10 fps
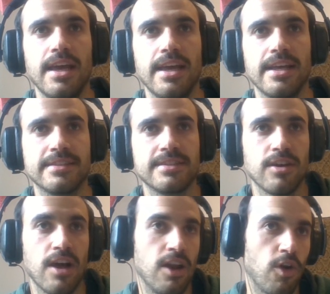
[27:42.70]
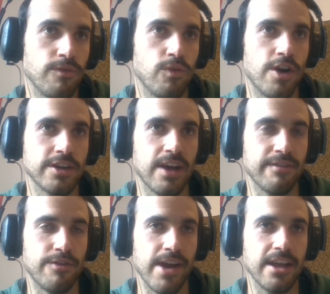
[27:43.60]
it's a lot of work to
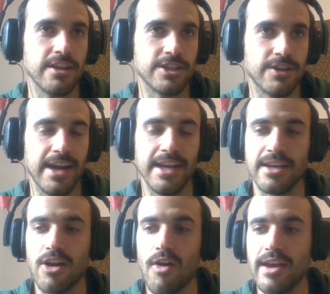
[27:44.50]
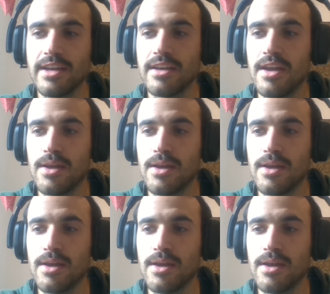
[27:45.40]
have a regular training going.